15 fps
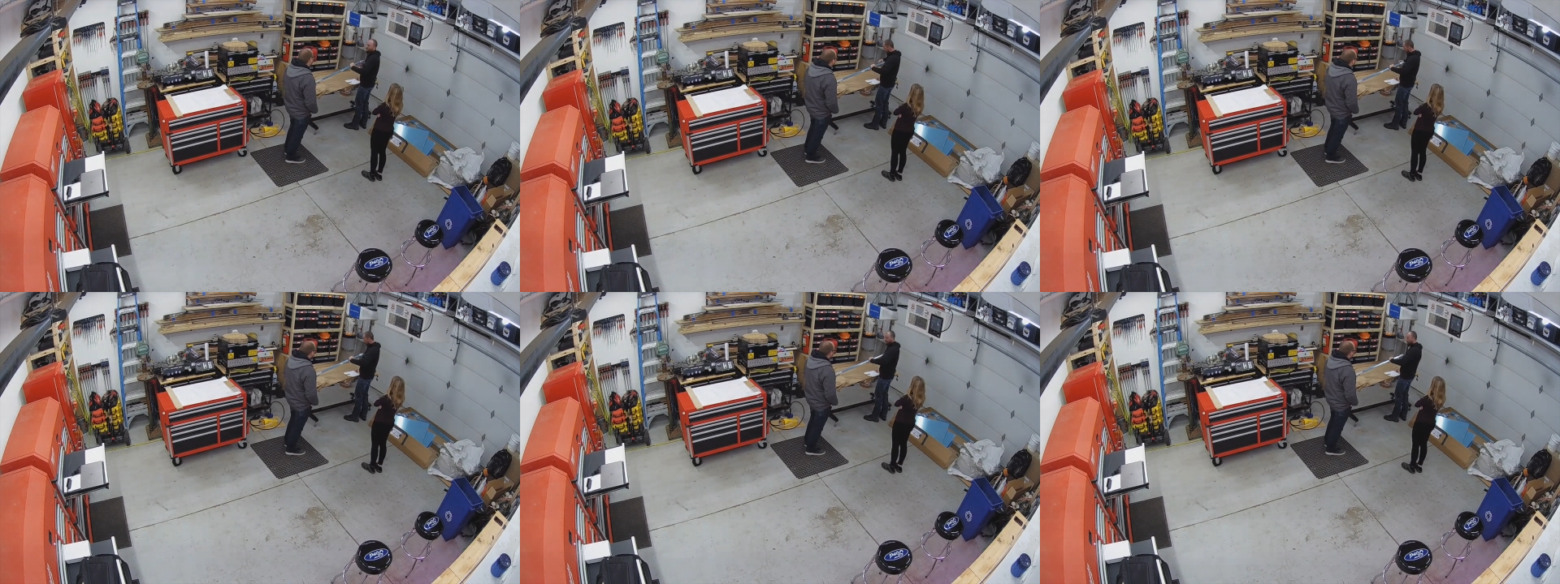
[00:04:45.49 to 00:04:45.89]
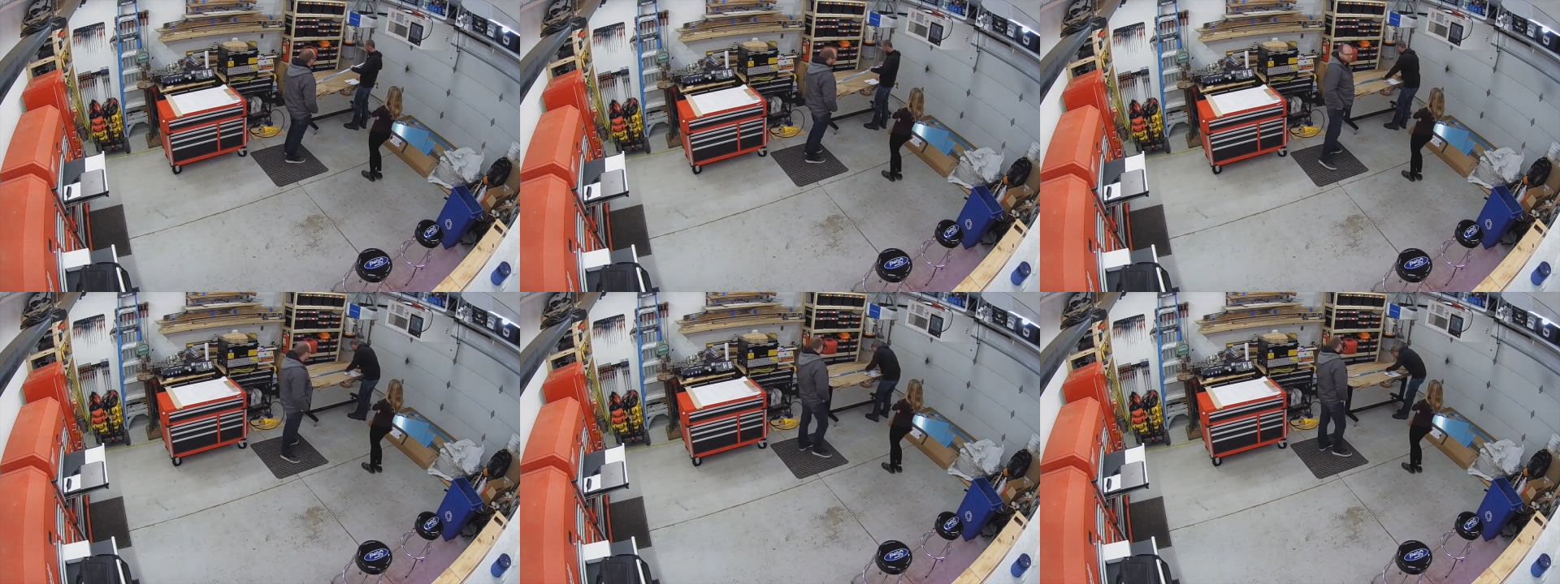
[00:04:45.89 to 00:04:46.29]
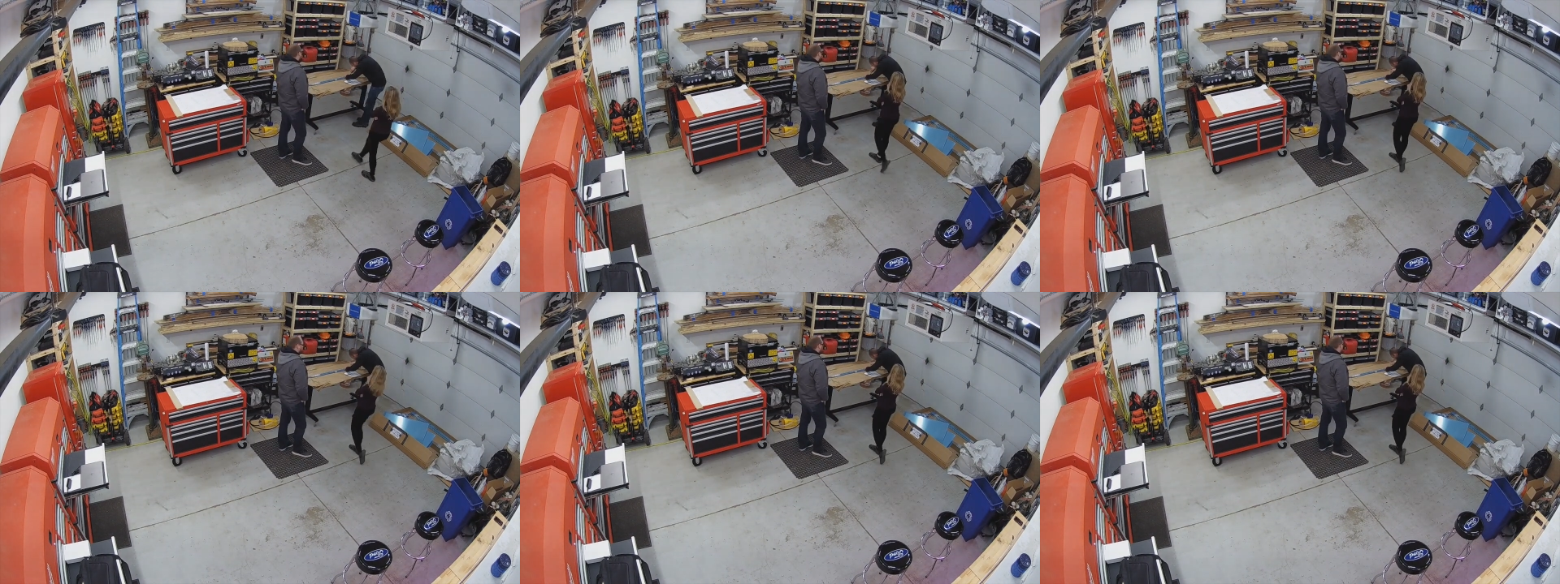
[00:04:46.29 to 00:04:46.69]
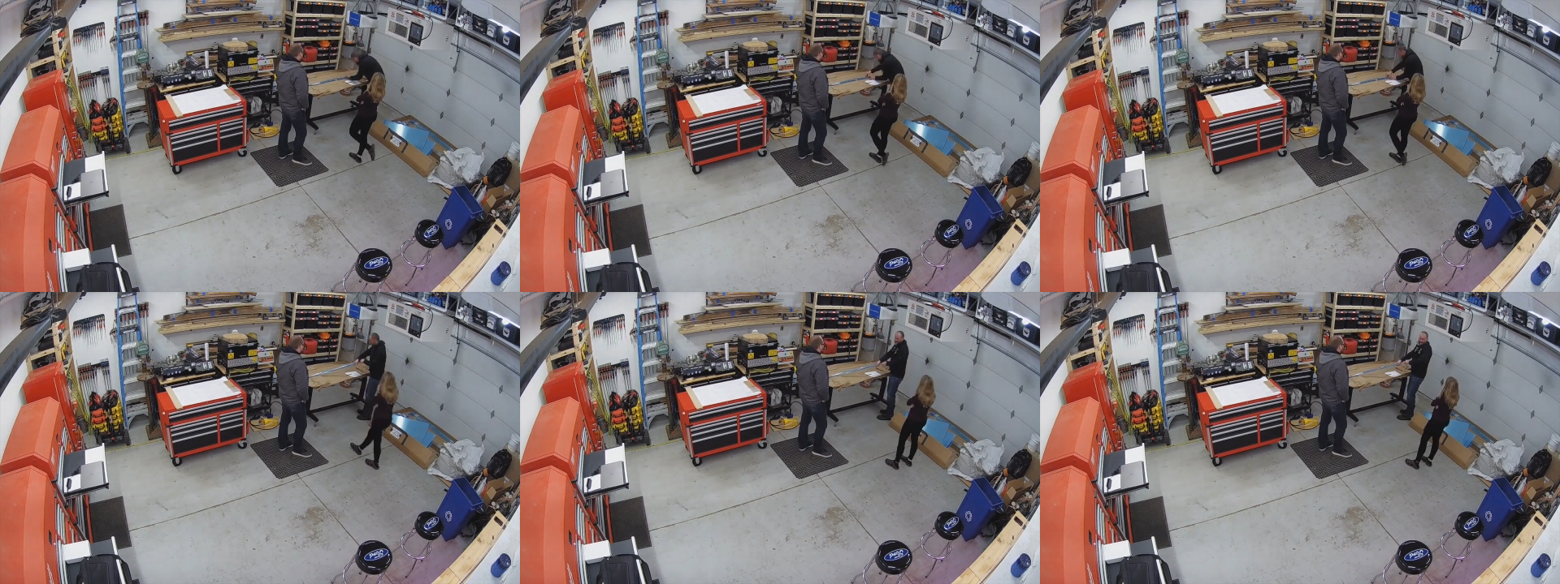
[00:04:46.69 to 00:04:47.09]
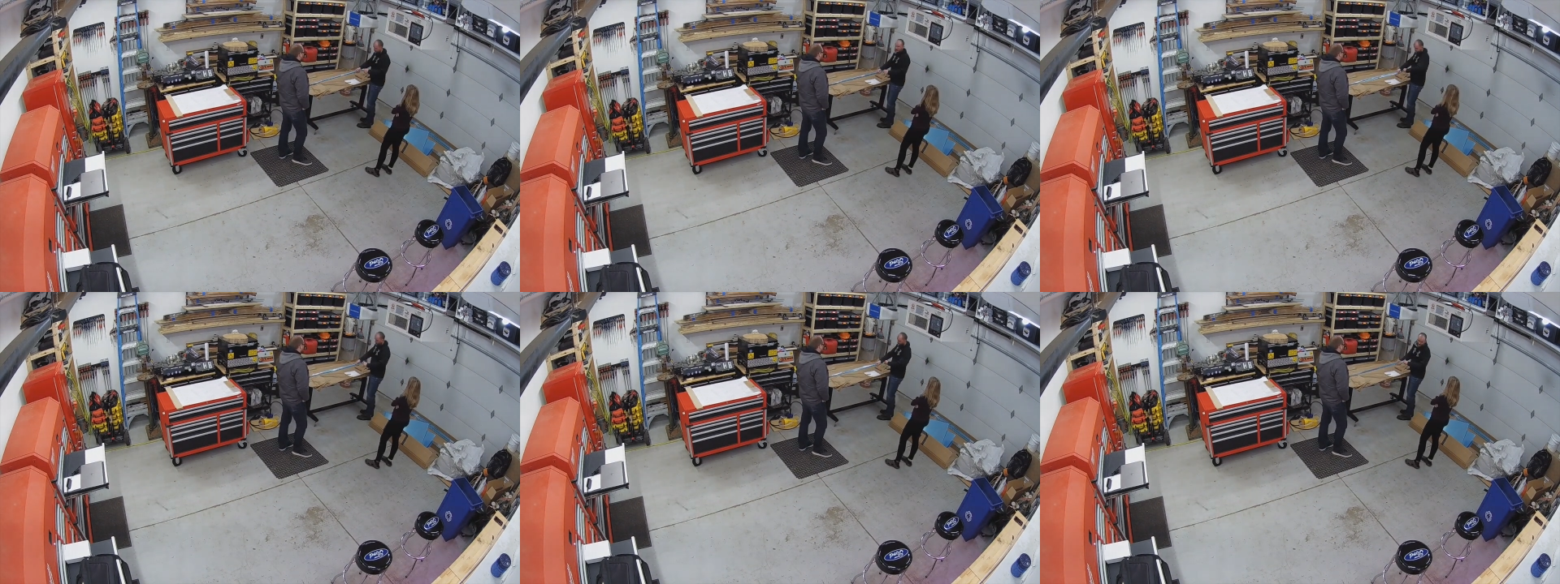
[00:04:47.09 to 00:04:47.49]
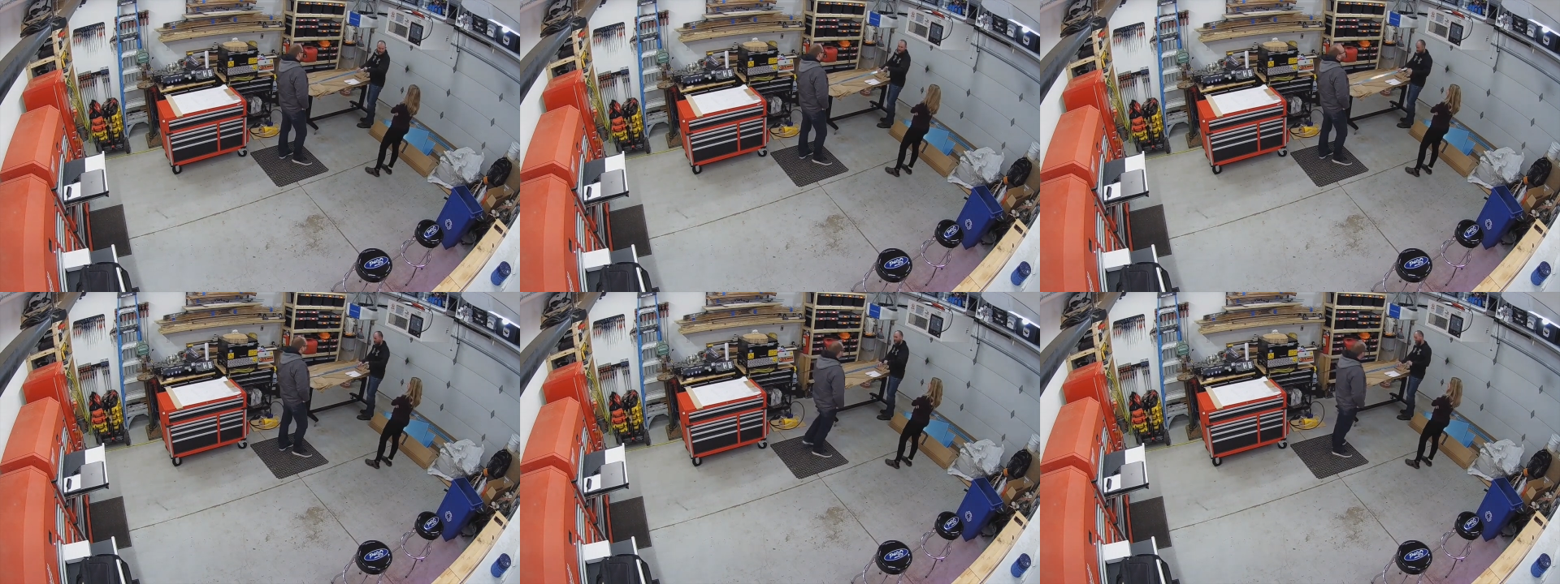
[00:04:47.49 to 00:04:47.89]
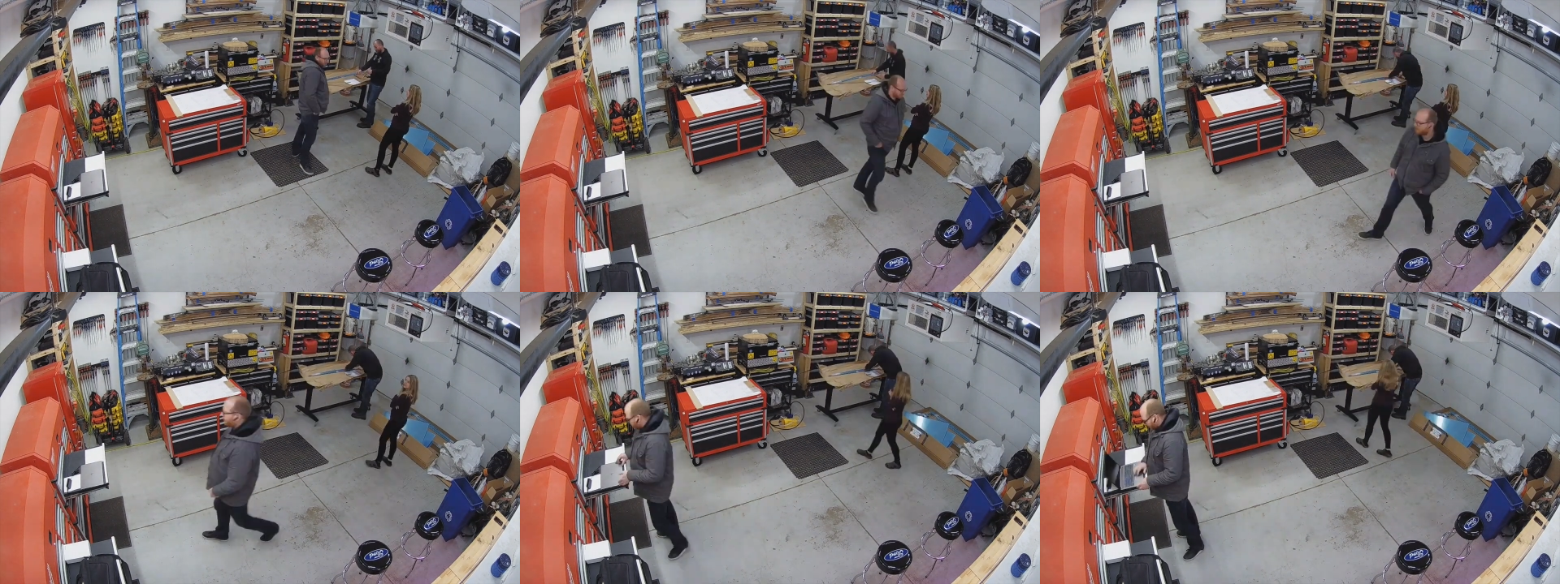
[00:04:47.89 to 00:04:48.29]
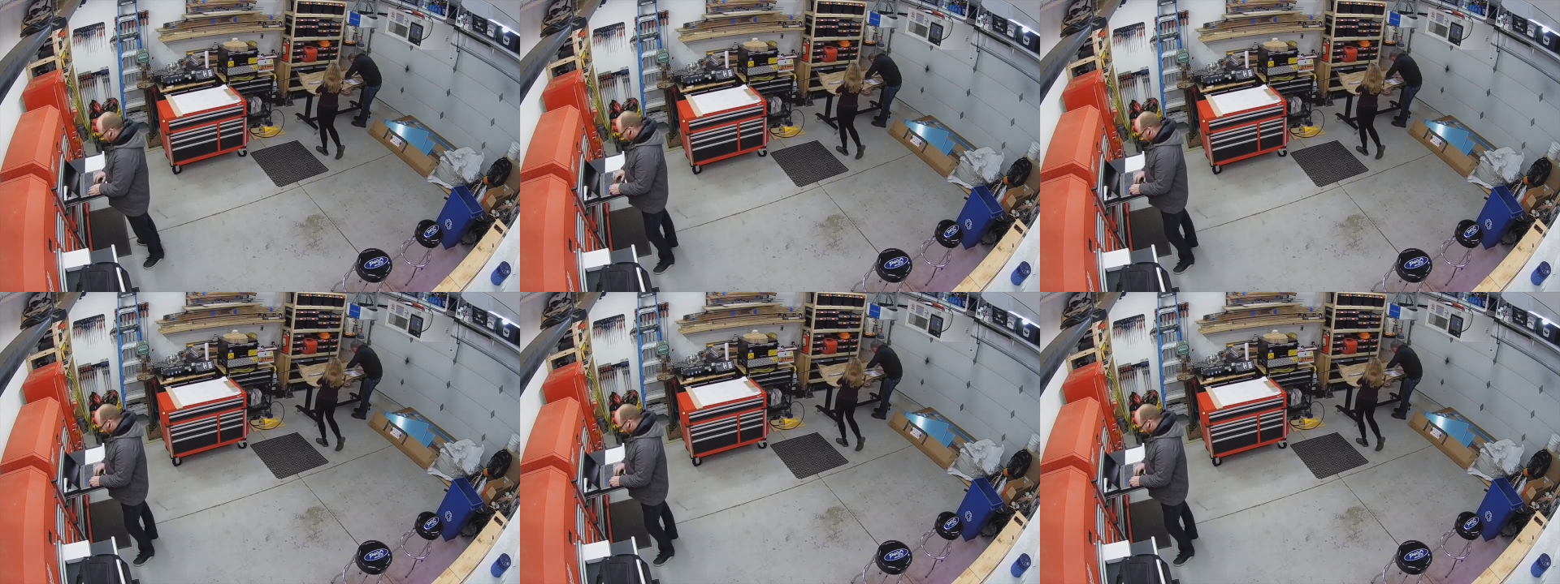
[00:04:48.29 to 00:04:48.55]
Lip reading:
(no speaker visible)